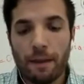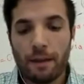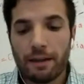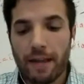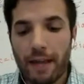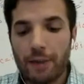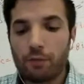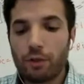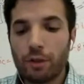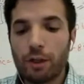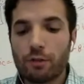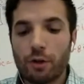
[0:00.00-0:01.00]
can you
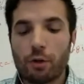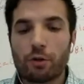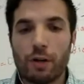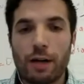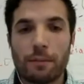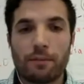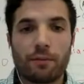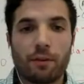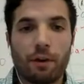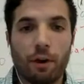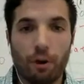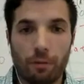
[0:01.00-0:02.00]
really grow crops
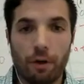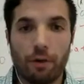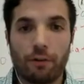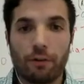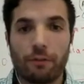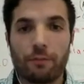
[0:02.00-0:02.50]
on Mars?